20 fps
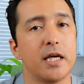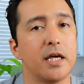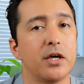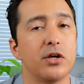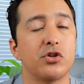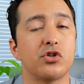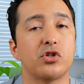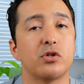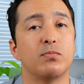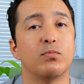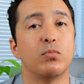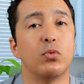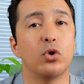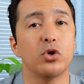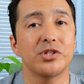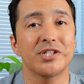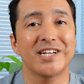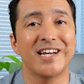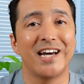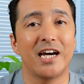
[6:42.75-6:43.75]
is
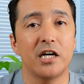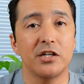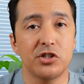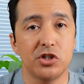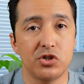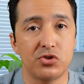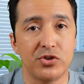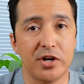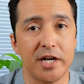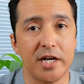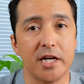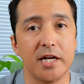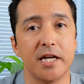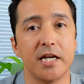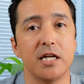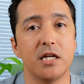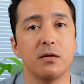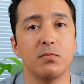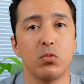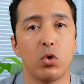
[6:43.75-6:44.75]
most concentrated
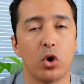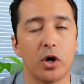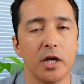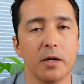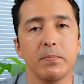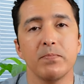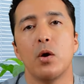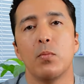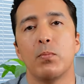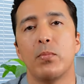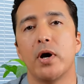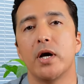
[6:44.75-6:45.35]
in the morning,